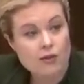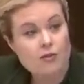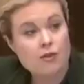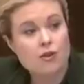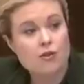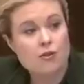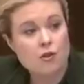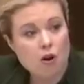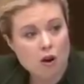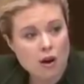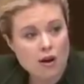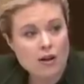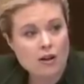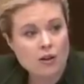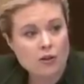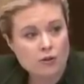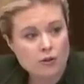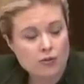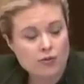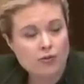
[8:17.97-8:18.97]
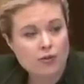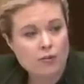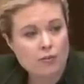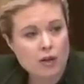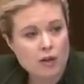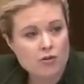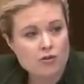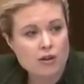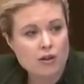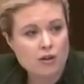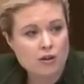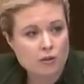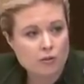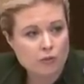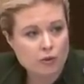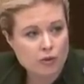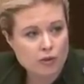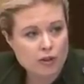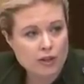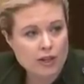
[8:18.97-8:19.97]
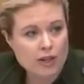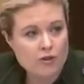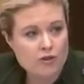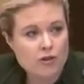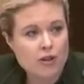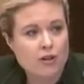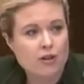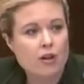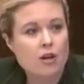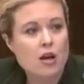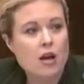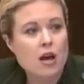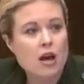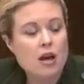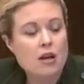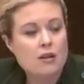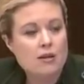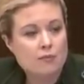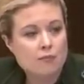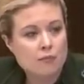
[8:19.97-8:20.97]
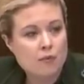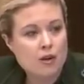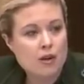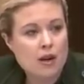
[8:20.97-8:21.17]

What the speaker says: that did not include female genital mutilation you